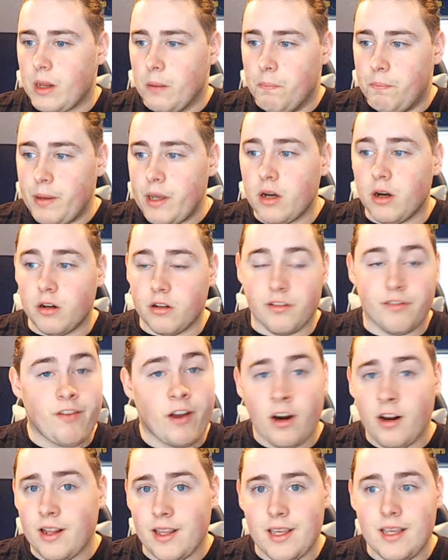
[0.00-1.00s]
build
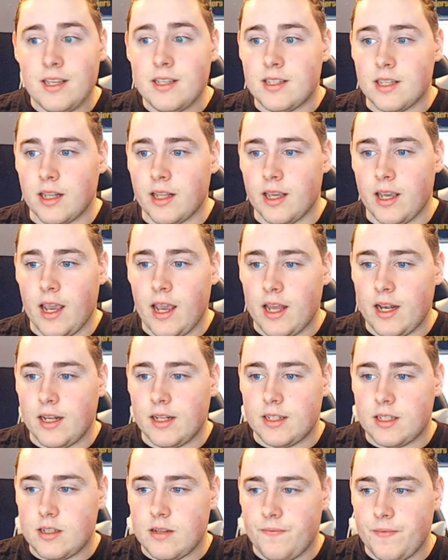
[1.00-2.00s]
fairly easily,
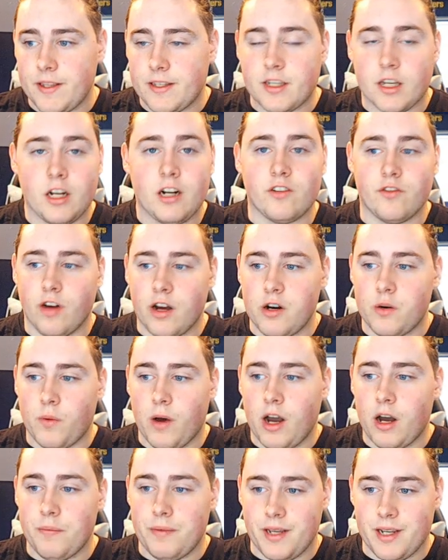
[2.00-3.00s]
and it's gonna run
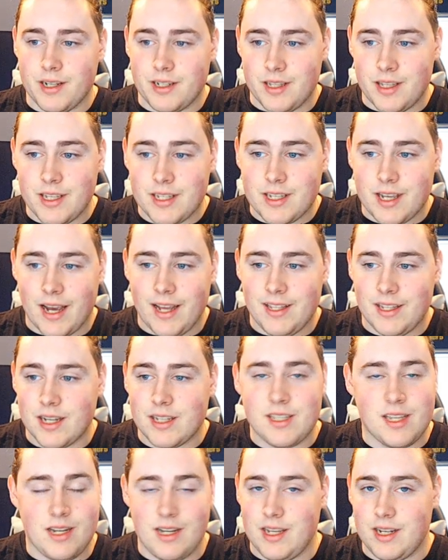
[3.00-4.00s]
well because this guy
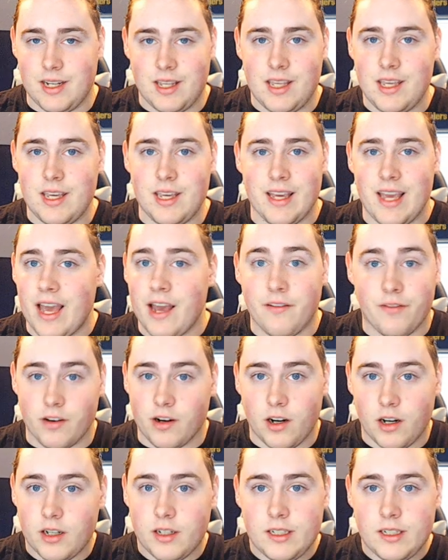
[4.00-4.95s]
doesn't need ki ever.